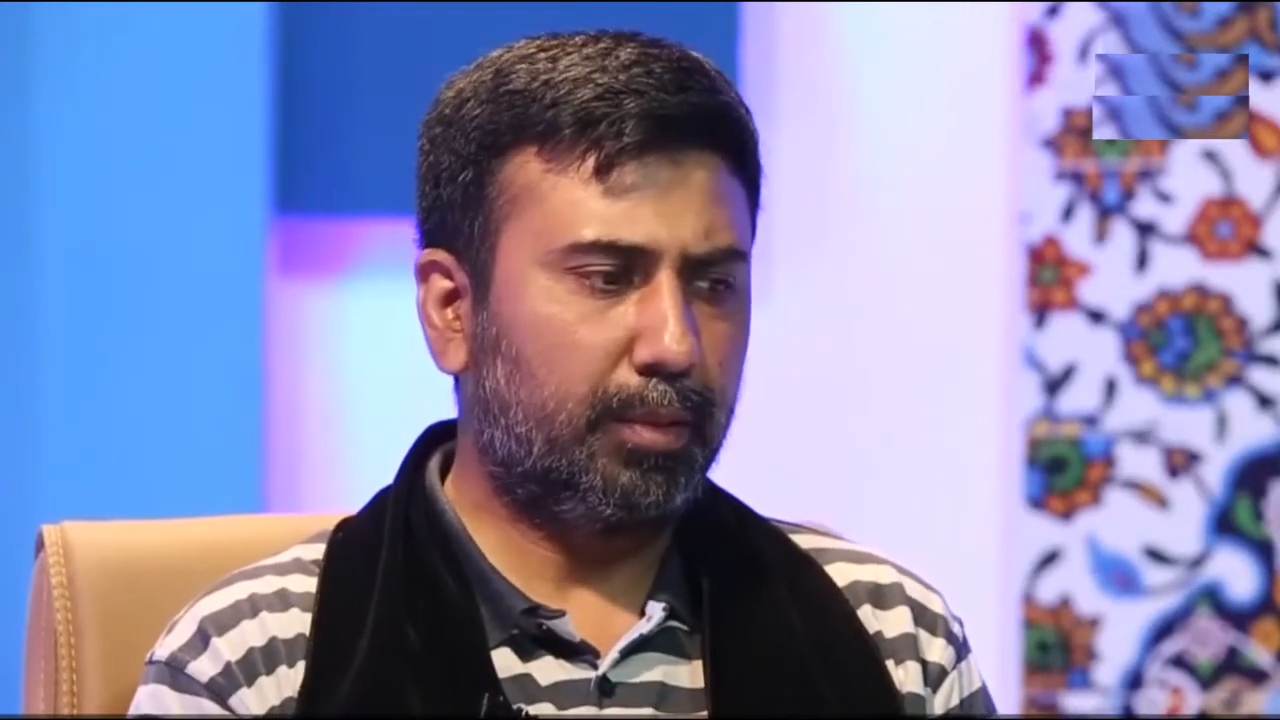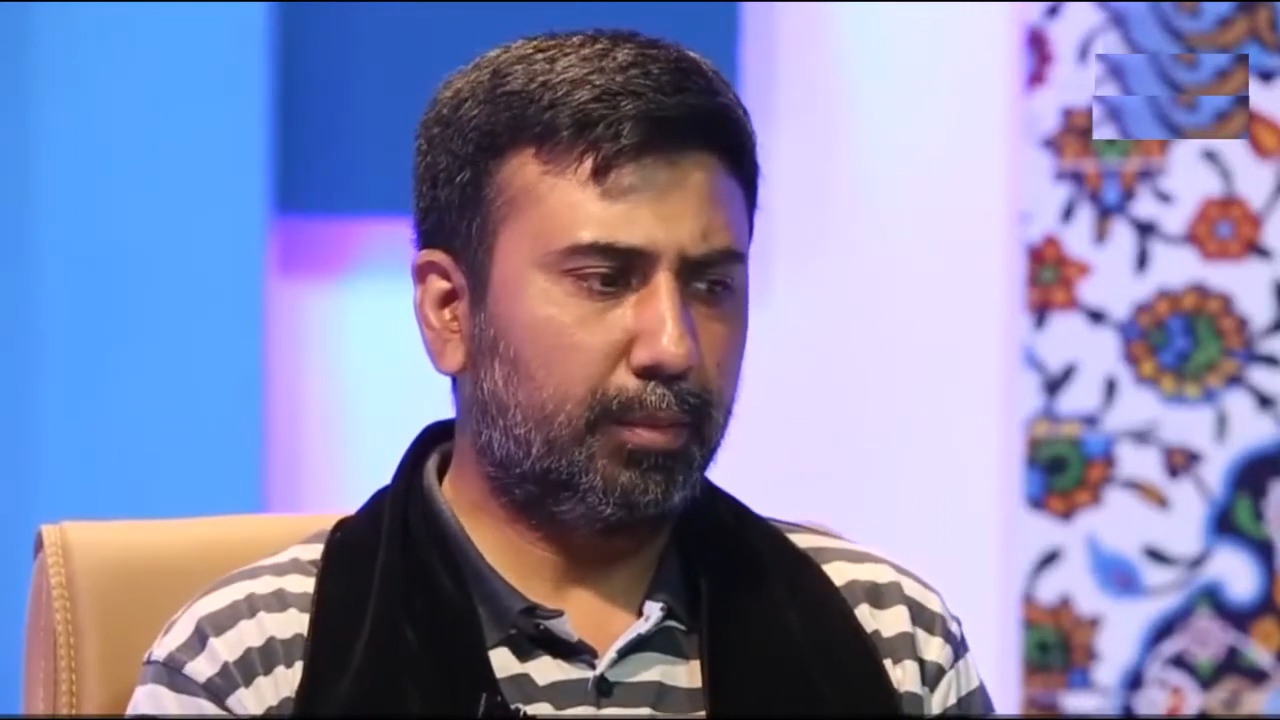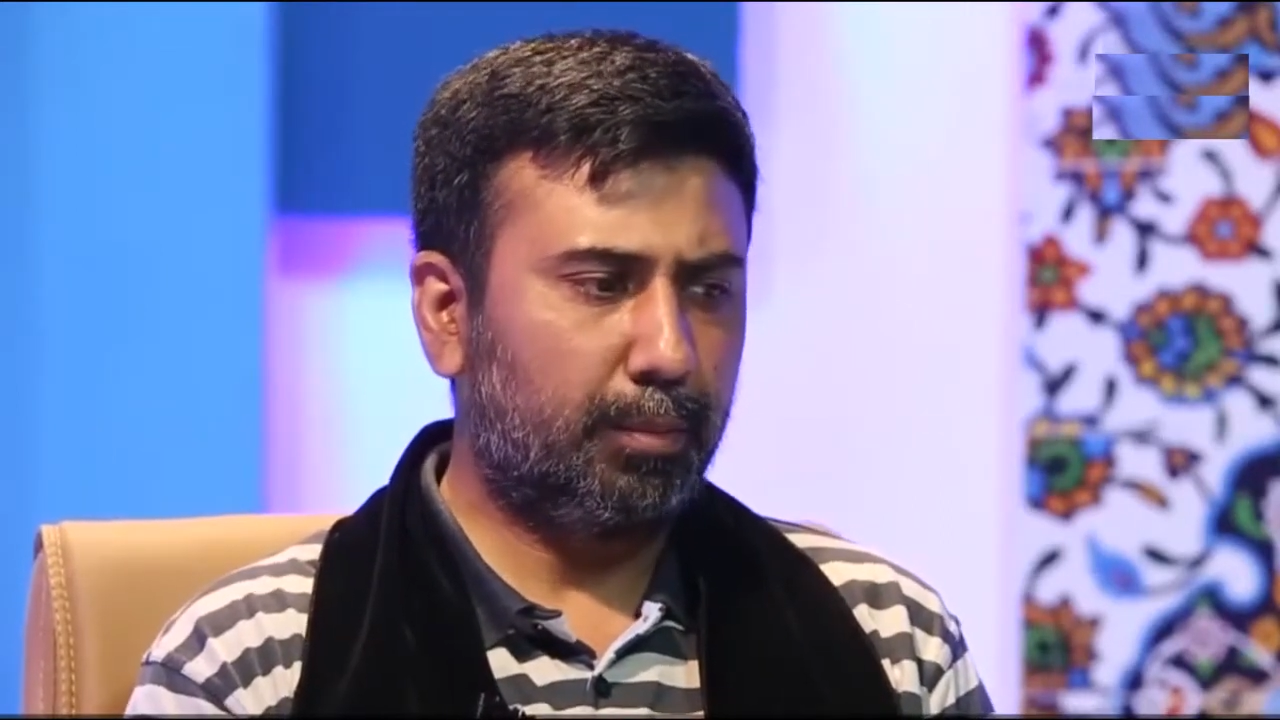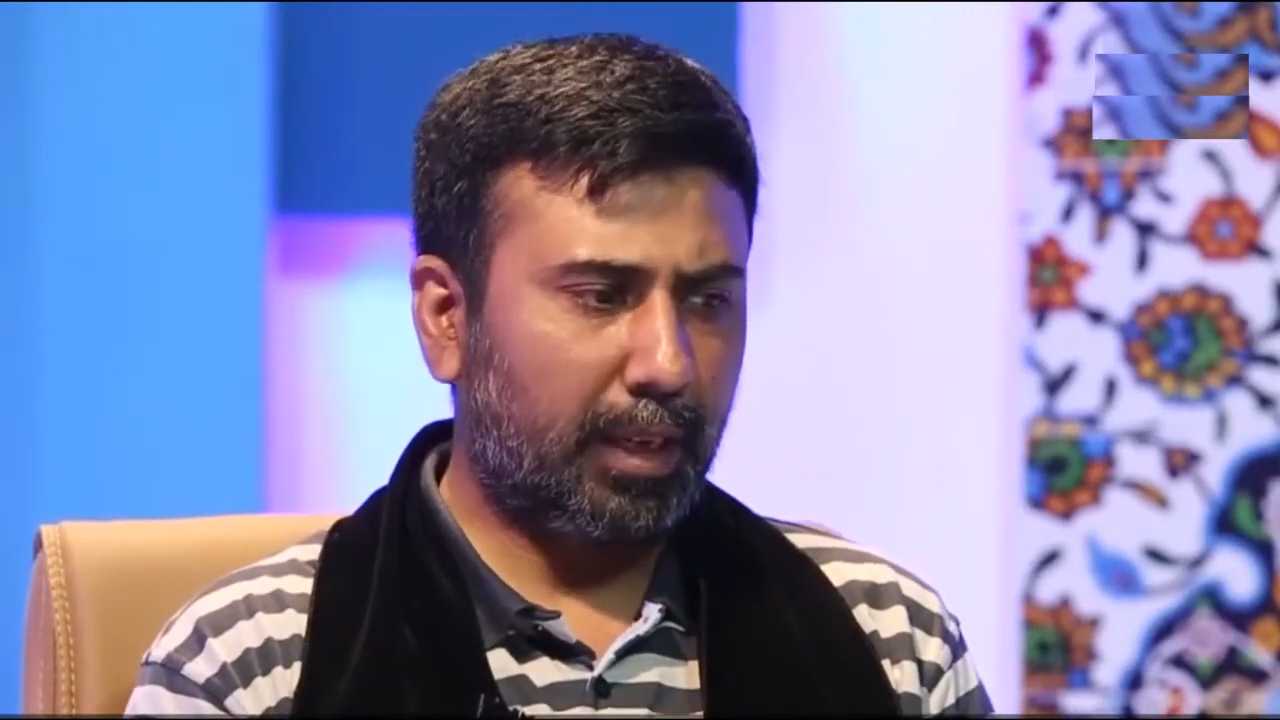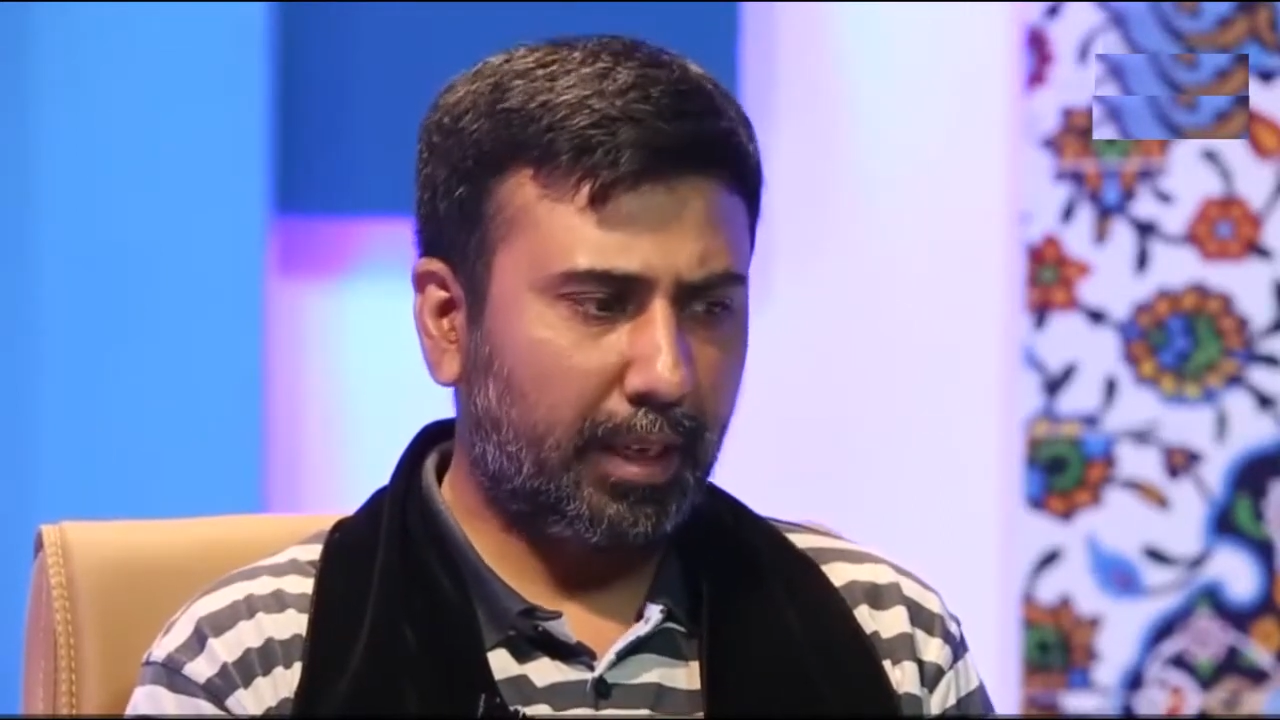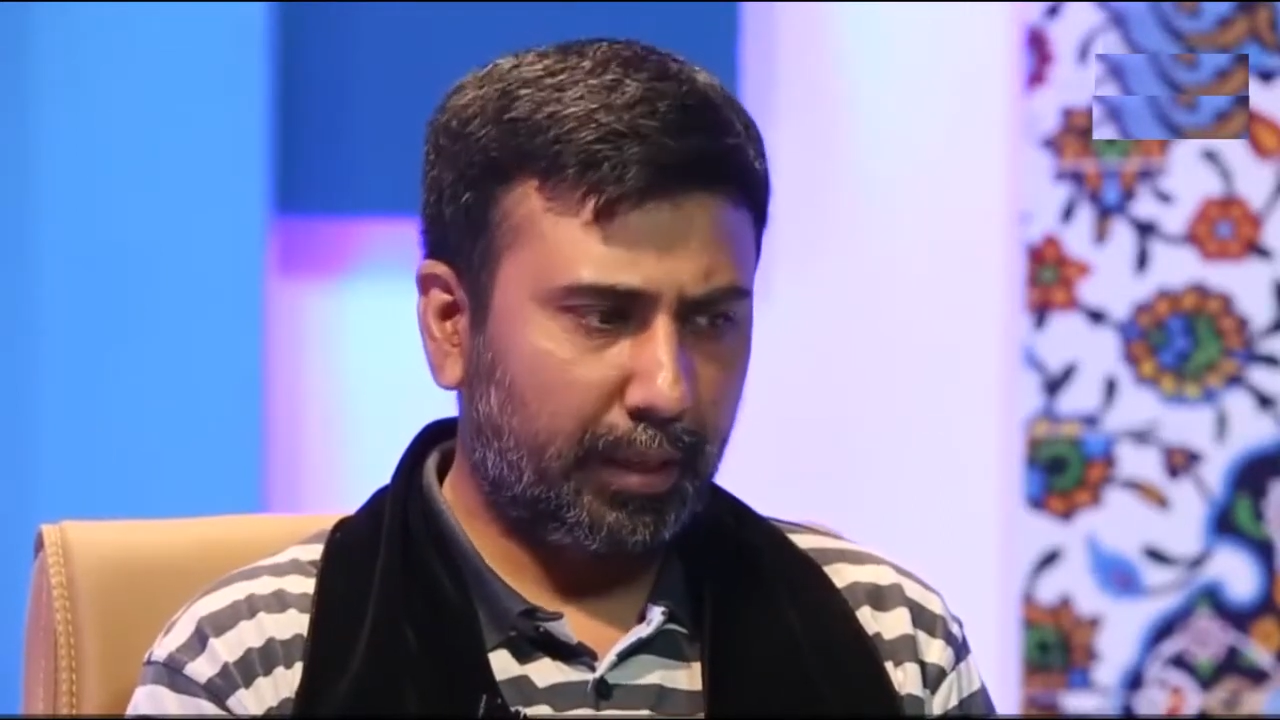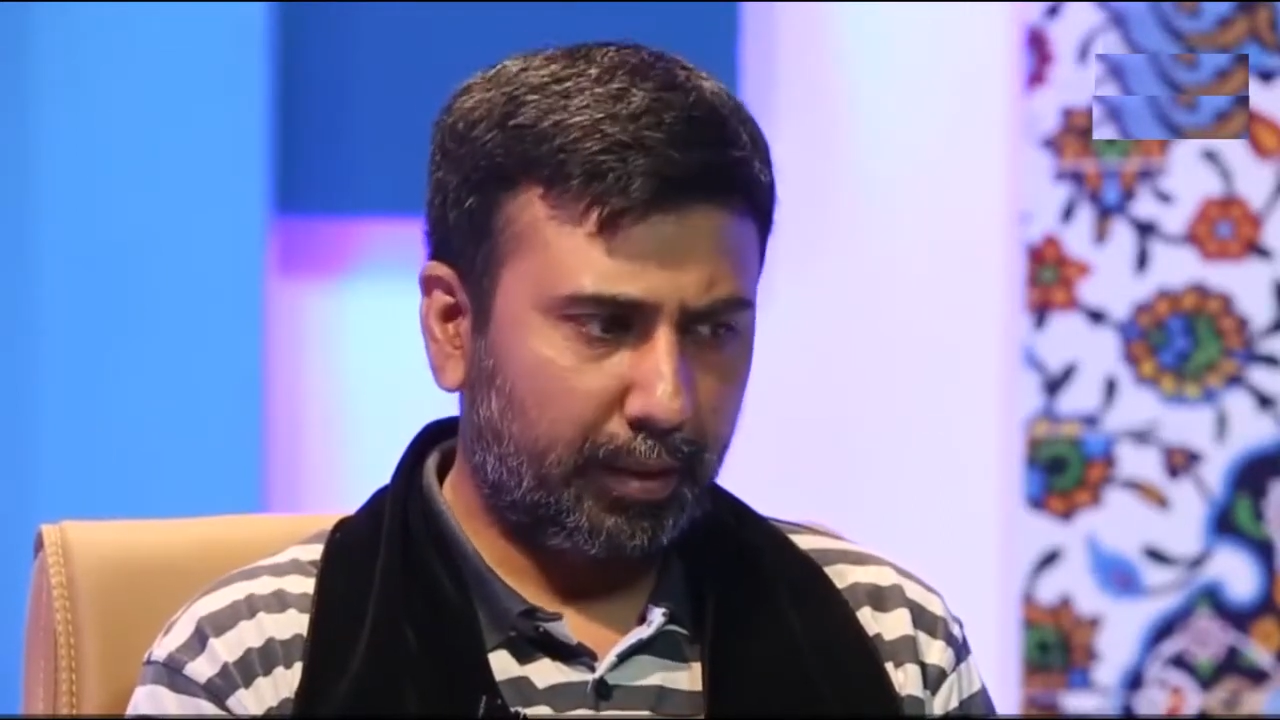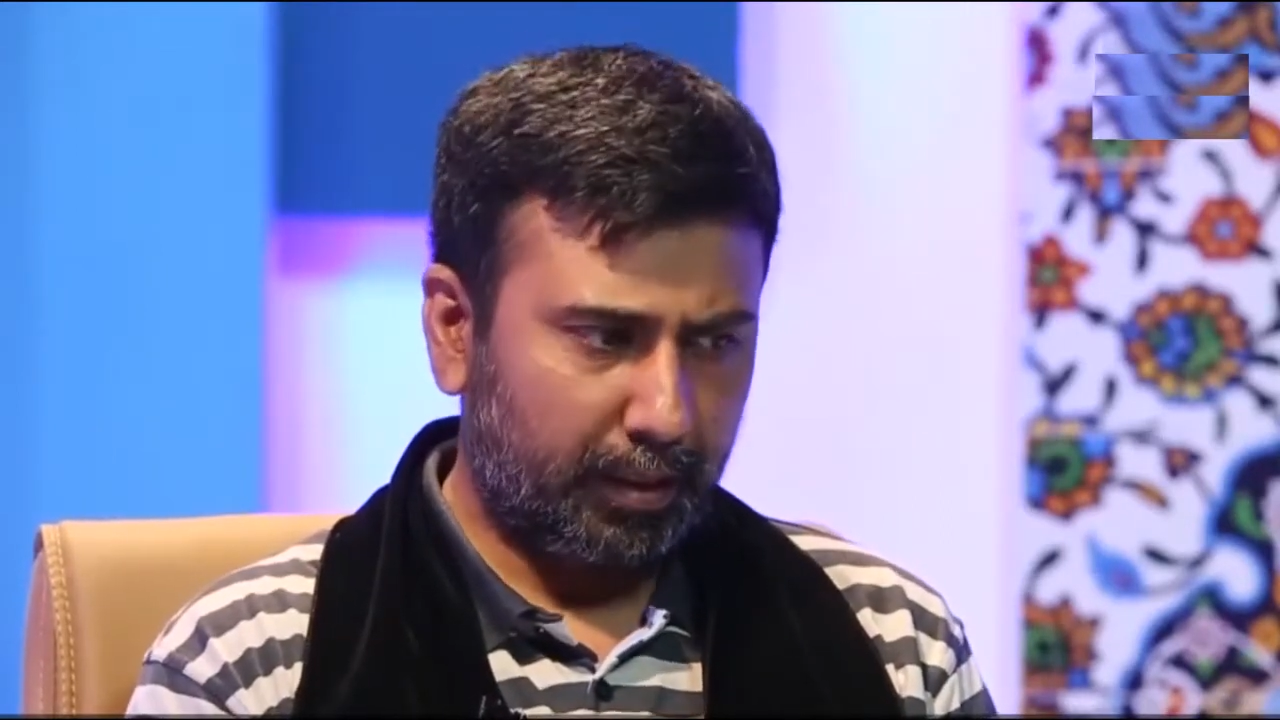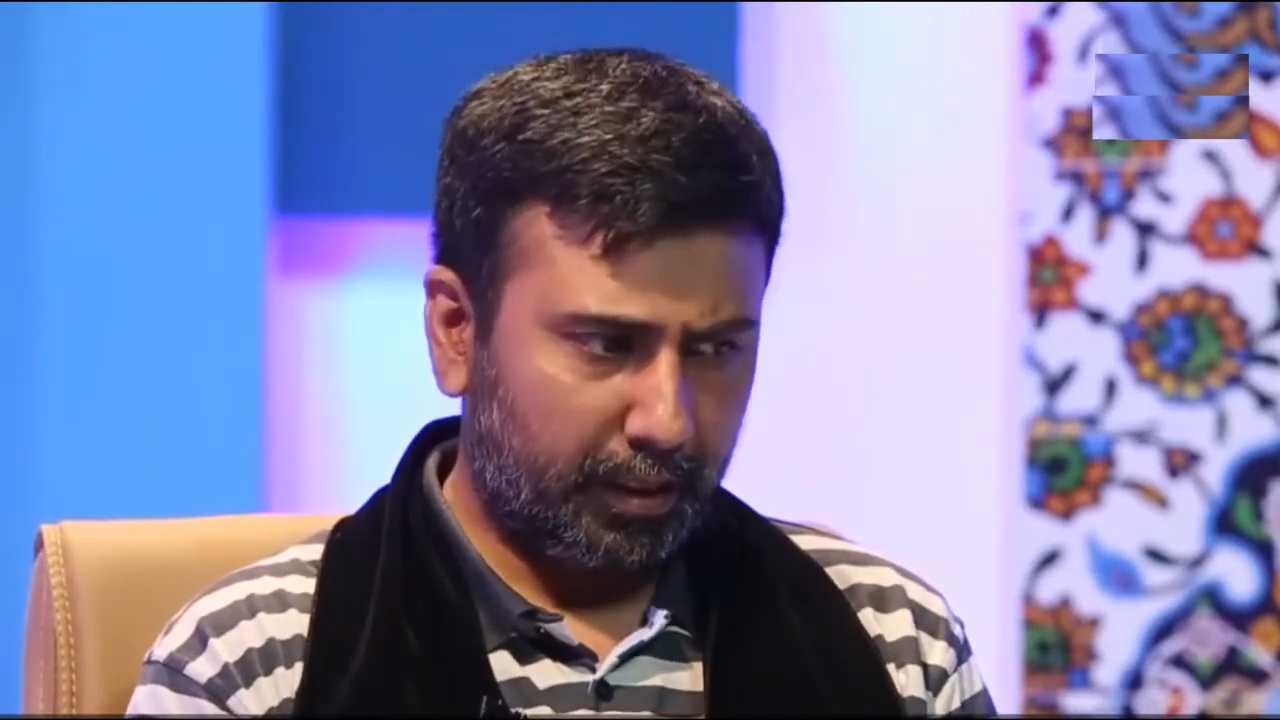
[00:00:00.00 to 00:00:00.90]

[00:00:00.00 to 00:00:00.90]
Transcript: my